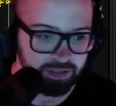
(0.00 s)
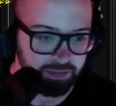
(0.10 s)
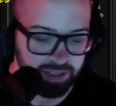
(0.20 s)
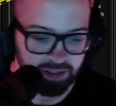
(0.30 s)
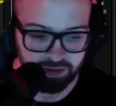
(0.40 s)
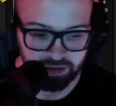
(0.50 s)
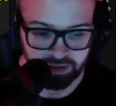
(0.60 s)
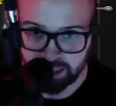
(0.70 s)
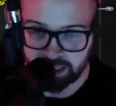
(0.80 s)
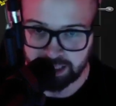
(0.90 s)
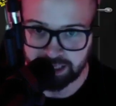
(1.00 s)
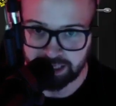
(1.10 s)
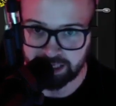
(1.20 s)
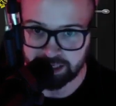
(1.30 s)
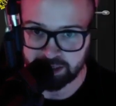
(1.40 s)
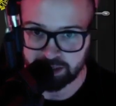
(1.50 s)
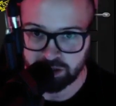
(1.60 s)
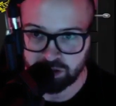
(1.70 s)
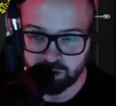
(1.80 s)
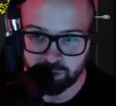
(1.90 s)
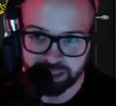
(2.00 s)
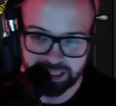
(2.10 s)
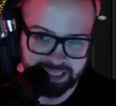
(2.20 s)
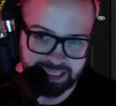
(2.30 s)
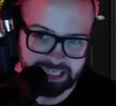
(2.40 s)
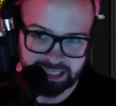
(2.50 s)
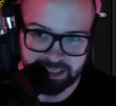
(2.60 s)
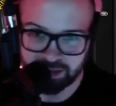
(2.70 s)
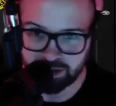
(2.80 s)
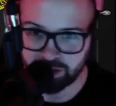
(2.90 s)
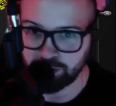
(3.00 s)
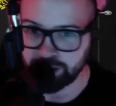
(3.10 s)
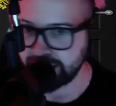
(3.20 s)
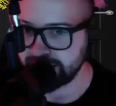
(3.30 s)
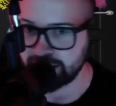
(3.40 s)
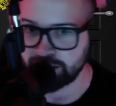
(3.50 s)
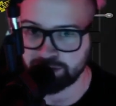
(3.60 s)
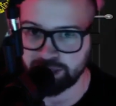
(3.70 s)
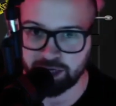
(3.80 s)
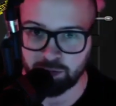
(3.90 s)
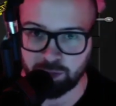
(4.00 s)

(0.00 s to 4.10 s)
to May 30th. And you've been getting little hints here and there,